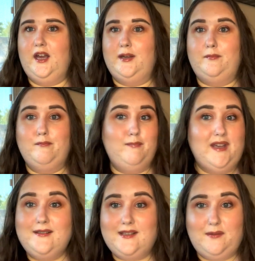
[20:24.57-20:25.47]
a
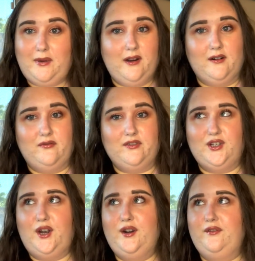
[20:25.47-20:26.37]
measly pair of
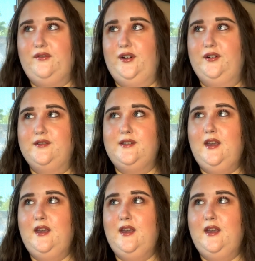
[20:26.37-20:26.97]
photographers,